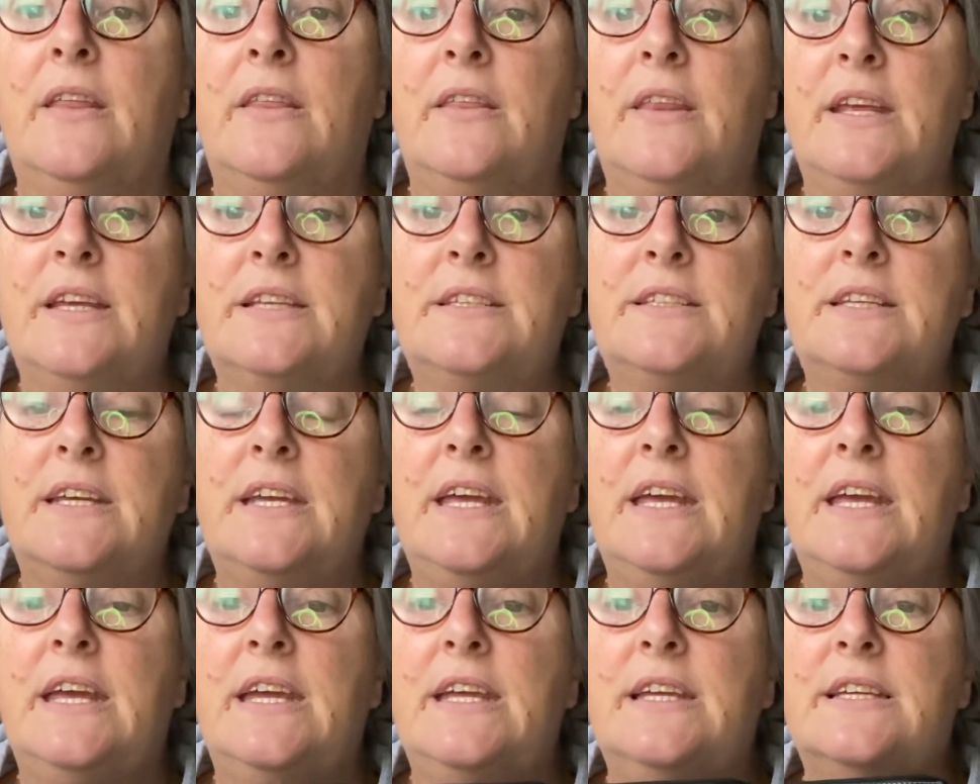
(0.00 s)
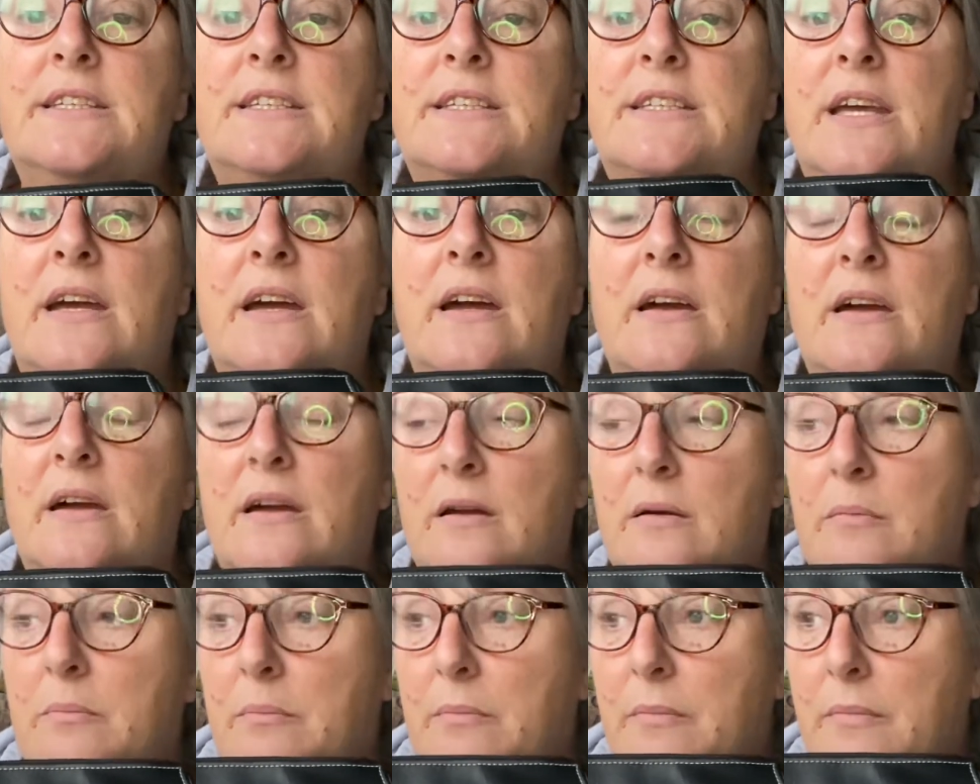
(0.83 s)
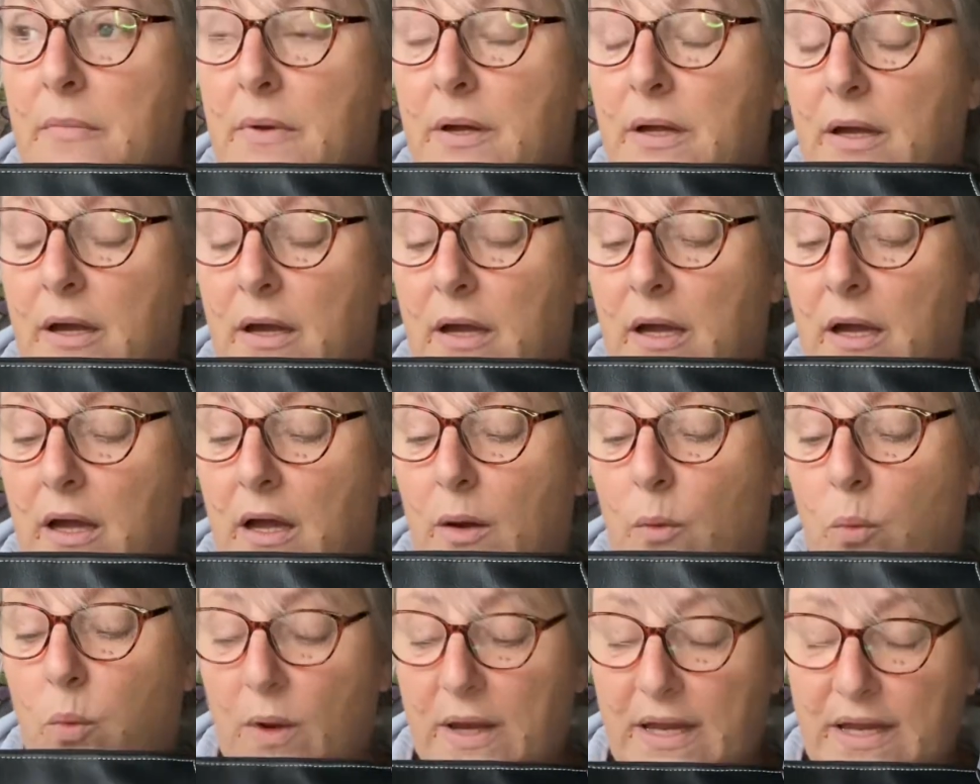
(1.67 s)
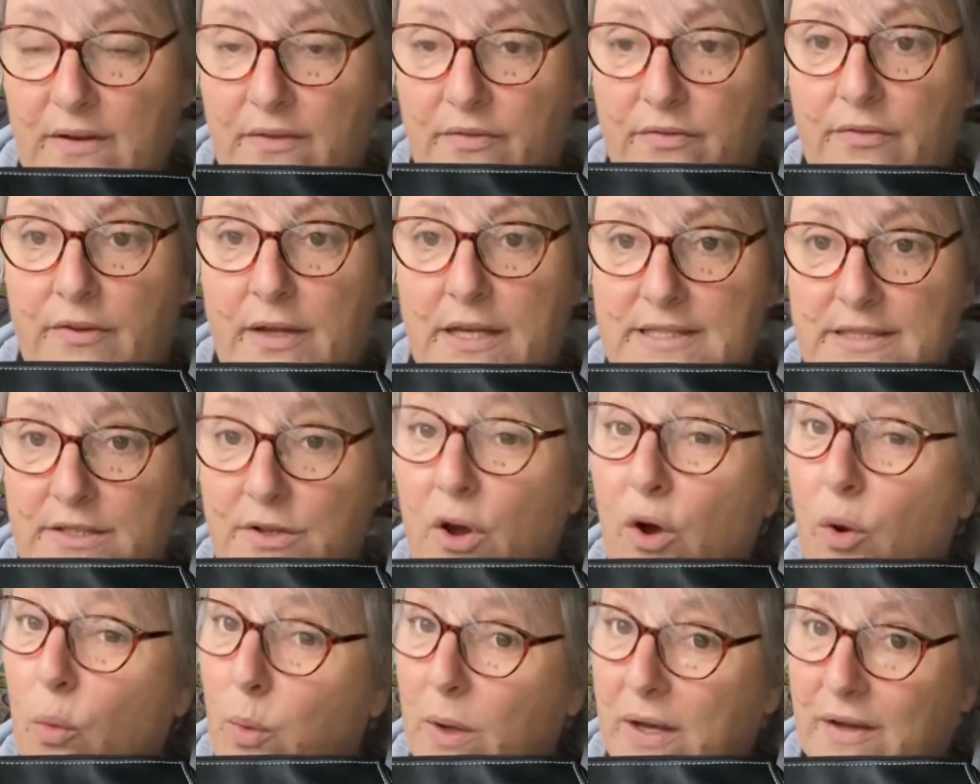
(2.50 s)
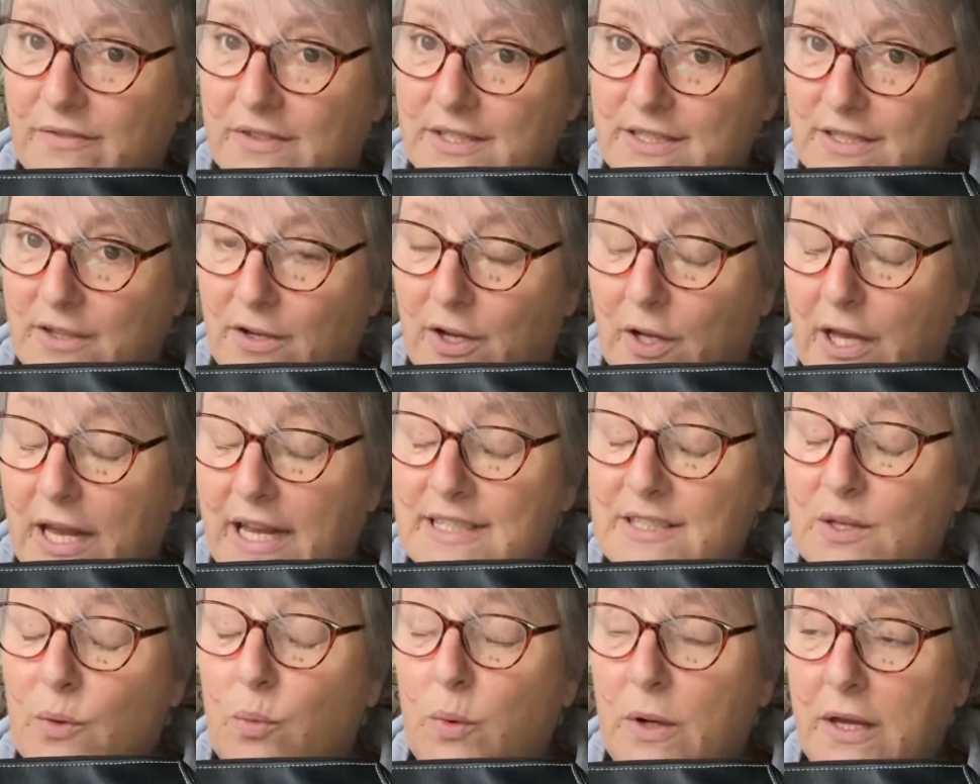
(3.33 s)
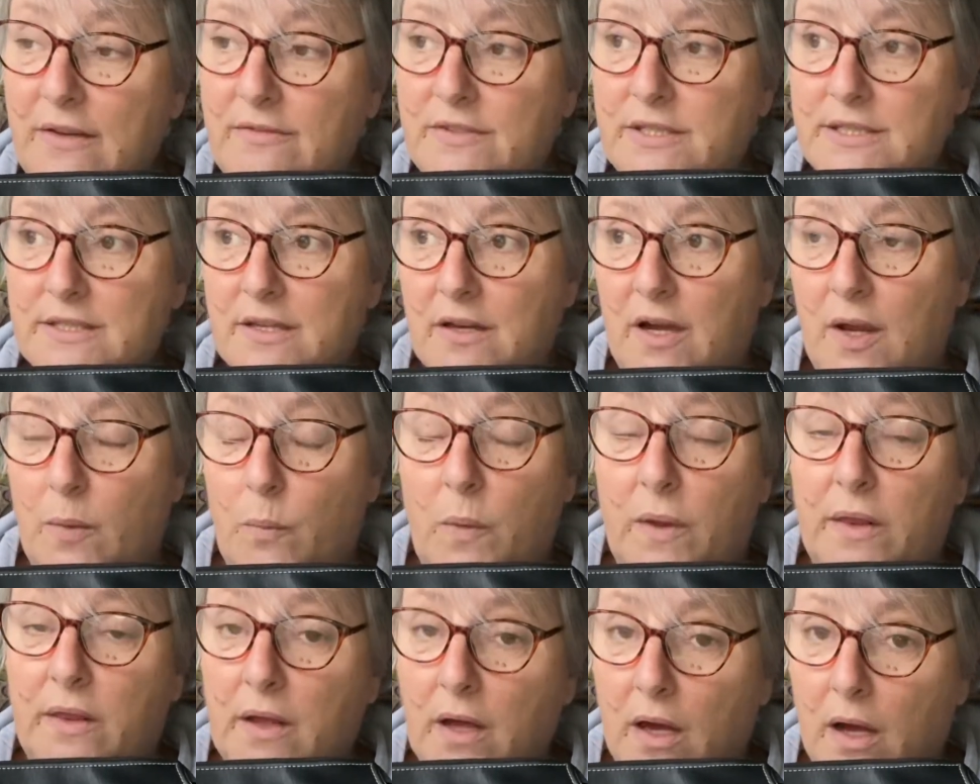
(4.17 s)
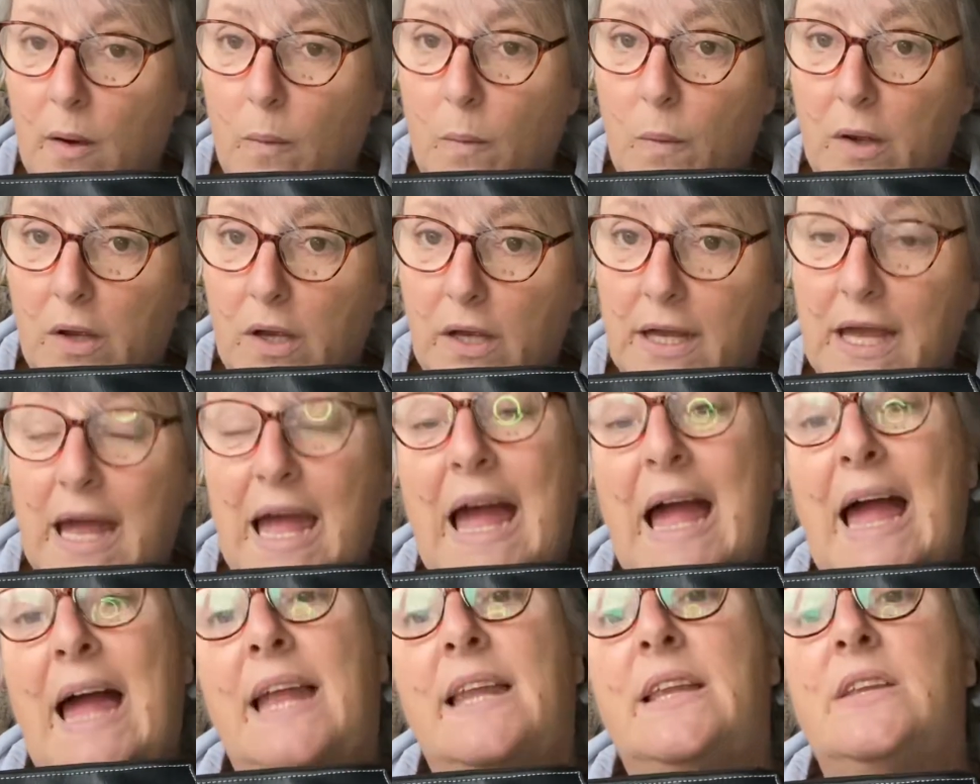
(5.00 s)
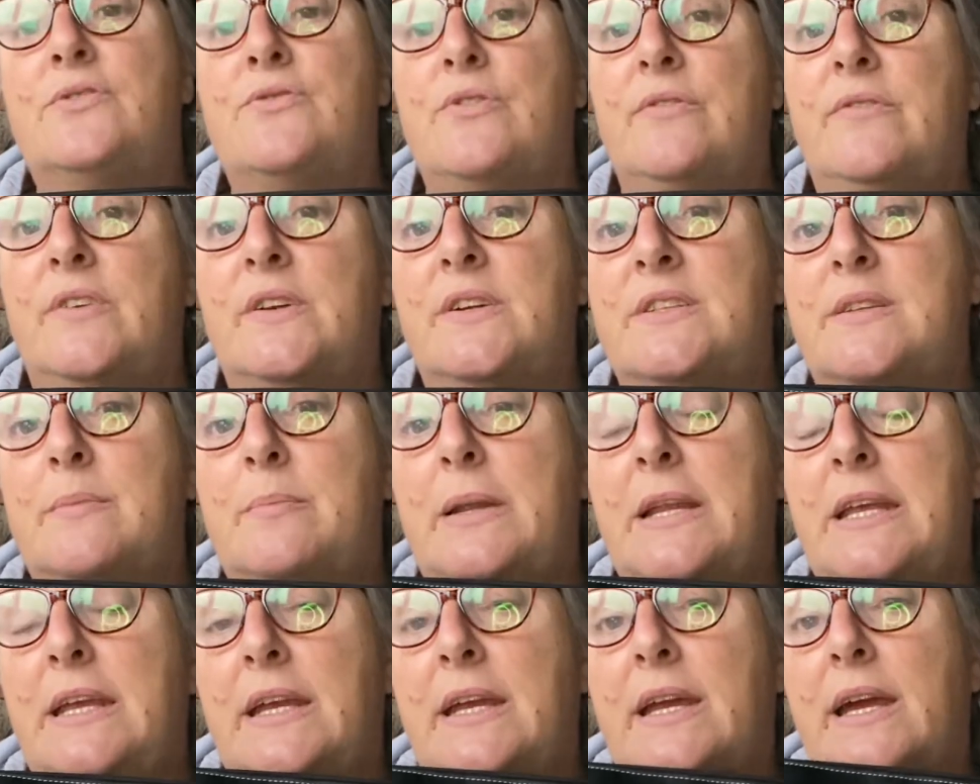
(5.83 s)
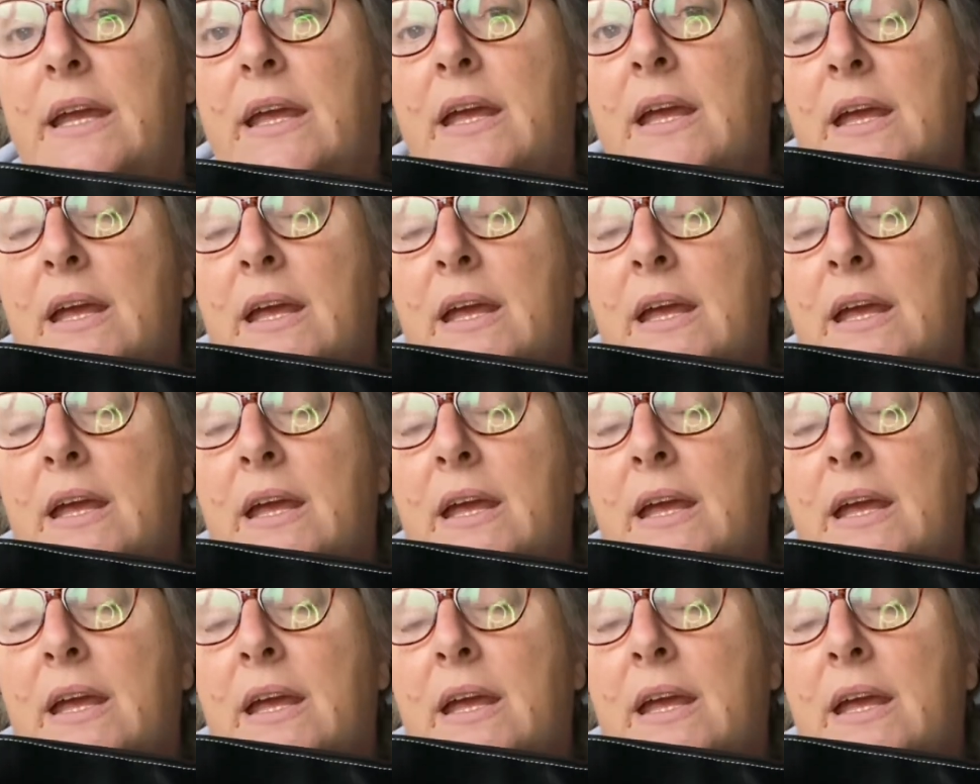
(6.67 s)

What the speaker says: This is a weave, it's not a weave design, it's a weave design with cut work and reverse applique.